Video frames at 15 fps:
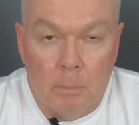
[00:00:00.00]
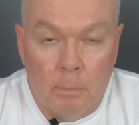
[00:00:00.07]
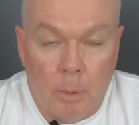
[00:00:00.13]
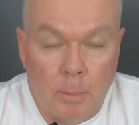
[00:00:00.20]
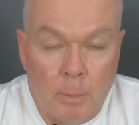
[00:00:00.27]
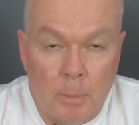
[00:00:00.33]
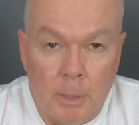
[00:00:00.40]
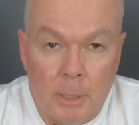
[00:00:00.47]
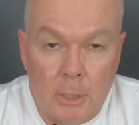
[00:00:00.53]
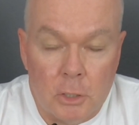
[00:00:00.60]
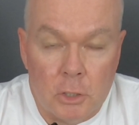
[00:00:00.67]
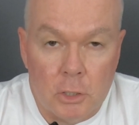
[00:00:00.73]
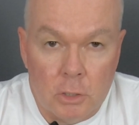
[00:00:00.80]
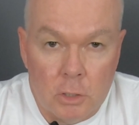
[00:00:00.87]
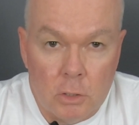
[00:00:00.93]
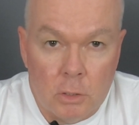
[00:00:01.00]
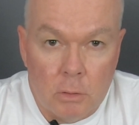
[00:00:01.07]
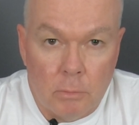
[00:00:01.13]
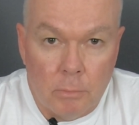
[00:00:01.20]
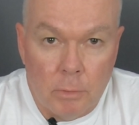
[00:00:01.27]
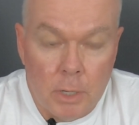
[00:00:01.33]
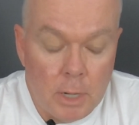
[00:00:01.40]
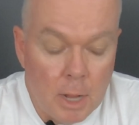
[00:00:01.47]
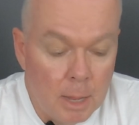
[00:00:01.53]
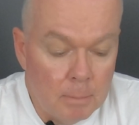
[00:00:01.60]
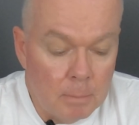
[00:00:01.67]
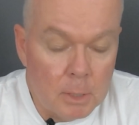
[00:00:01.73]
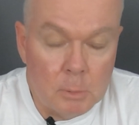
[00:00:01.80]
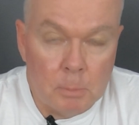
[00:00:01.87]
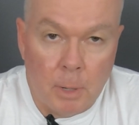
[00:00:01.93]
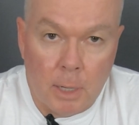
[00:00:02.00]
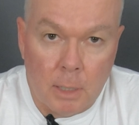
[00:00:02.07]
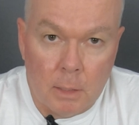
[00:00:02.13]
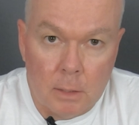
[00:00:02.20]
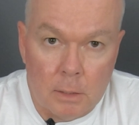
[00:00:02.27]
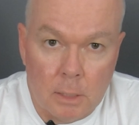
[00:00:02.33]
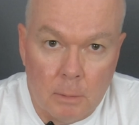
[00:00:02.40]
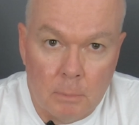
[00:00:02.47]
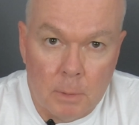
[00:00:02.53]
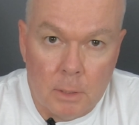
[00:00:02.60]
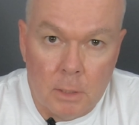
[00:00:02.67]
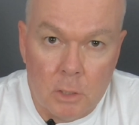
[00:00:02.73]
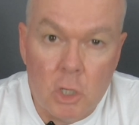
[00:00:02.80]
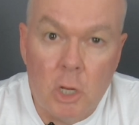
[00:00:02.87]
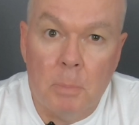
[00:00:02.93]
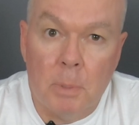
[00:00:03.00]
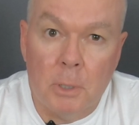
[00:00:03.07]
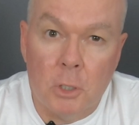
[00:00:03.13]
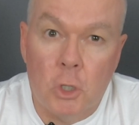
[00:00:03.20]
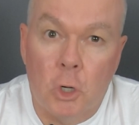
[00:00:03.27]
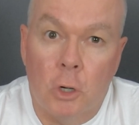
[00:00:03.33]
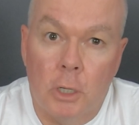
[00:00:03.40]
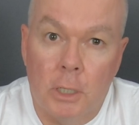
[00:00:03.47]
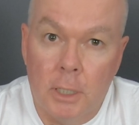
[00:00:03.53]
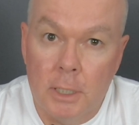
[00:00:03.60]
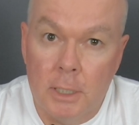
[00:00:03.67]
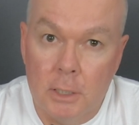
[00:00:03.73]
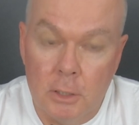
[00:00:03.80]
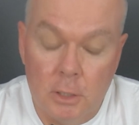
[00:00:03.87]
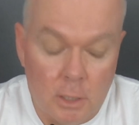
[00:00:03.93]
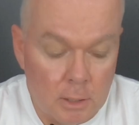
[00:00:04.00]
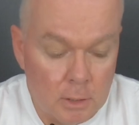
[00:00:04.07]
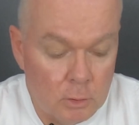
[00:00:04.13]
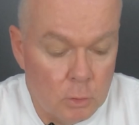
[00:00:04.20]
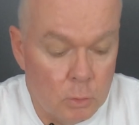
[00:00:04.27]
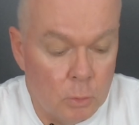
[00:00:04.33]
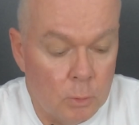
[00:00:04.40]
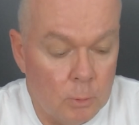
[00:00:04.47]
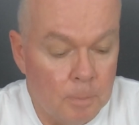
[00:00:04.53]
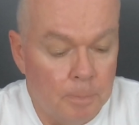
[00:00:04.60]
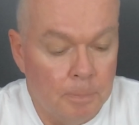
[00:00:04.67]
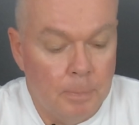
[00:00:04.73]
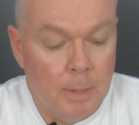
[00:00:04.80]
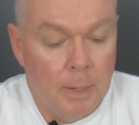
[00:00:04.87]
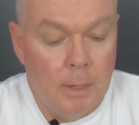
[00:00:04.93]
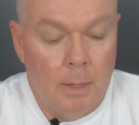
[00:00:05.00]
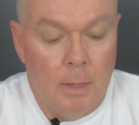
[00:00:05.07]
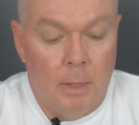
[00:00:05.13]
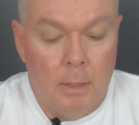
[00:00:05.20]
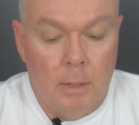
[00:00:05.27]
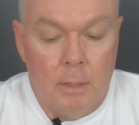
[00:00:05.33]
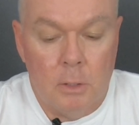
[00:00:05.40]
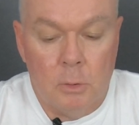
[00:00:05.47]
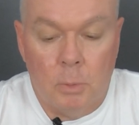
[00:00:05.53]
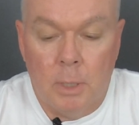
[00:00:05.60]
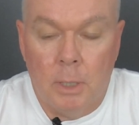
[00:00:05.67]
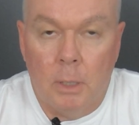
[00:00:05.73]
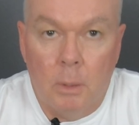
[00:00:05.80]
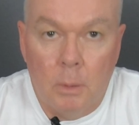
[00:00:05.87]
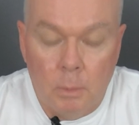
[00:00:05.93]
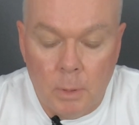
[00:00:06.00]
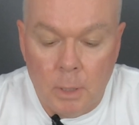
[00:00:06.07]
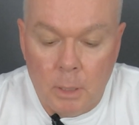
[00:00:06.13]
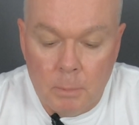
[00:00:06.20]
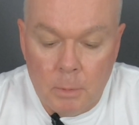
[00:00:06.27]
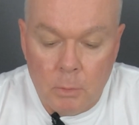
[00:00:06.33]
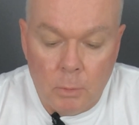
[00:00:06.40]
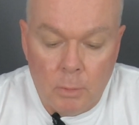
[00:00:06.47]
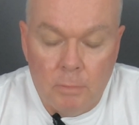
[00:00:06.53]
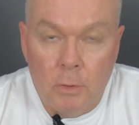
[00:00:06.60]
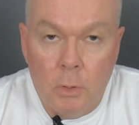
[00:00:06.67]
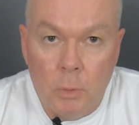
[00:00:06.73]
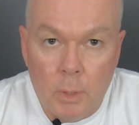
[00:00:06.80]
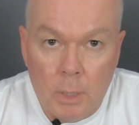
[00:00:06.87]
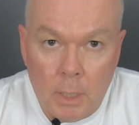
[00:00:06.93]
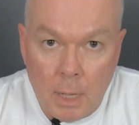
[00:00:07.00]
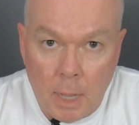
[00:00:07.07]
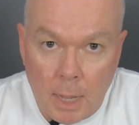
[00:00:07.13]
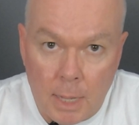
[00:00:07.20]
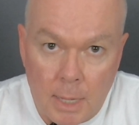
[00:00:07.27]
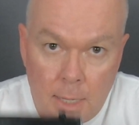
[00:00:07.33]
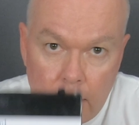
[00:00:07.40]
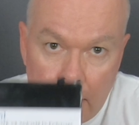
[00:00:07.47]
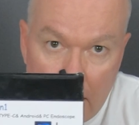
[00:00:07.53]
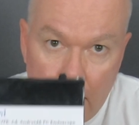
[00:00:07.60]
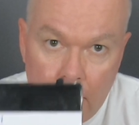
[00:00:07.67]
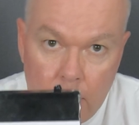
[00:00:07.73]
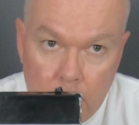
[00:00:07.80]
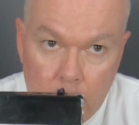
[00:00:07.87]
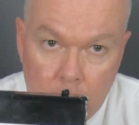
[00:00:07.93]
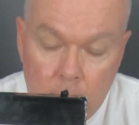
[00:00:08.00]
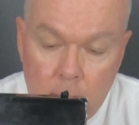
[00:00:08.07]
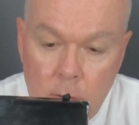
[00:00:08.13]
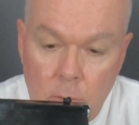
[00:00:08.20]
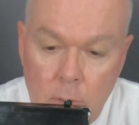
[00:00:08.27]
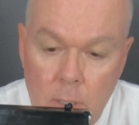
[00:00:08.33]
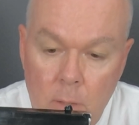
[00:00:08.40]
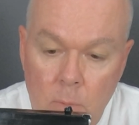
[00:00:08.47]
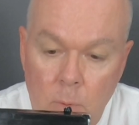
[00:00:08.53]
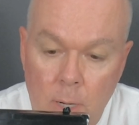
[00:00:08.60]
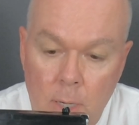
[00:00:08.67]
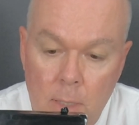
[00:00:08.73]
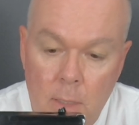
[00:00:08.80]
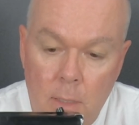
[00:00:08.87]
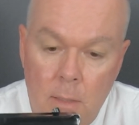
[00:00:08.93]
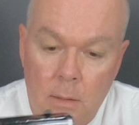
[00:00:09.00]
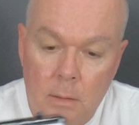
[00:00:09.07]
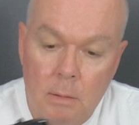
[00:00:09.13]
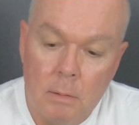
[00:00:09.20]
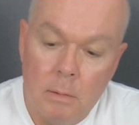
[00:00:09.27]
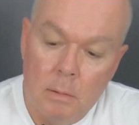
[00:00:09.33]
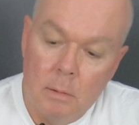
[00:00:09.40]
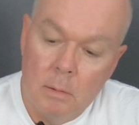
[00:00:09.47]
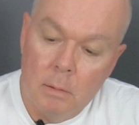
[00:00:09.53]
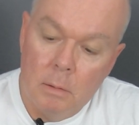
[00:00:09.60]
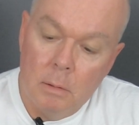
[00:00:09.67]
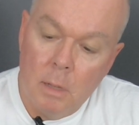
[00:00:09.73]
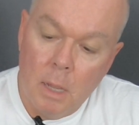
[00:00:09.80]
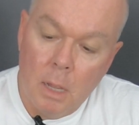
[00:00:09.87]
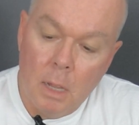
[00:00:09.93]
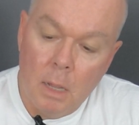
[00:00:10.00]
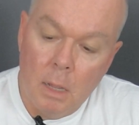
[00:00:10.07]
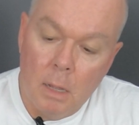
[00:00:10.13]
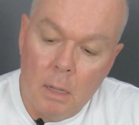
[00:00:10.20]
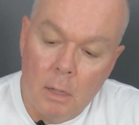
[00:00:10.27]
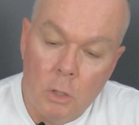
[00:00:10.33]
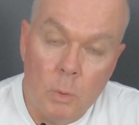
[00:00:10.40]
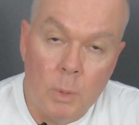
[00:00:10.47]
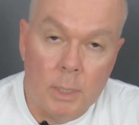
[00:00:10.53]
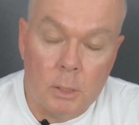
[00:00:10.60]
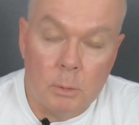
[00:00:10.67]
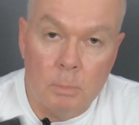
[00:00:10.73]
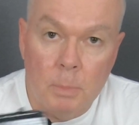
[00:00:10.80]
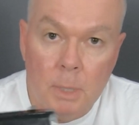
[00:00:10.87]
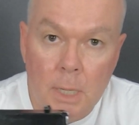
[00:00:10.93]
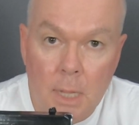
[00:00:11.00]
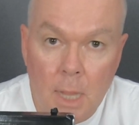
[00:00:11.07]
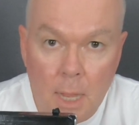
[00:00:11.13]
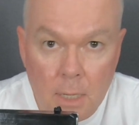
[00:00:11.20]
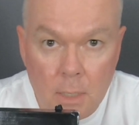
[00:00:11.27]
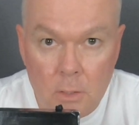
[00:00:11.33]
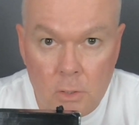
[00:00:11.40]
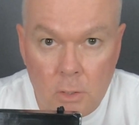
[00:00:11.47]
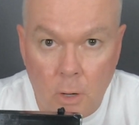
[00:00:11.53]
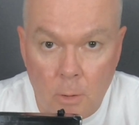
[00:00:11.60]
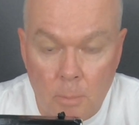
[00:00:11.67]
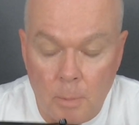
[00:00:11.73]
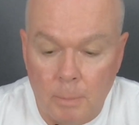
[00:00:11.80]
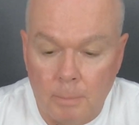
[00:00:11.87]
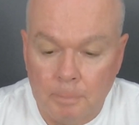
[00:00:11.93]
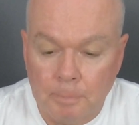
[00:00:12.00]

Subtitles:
Probably I should rename this part of the segment the Cheap and Chinese tool. This week we're going to be reviewing a 3-in-1 USB Endoscope.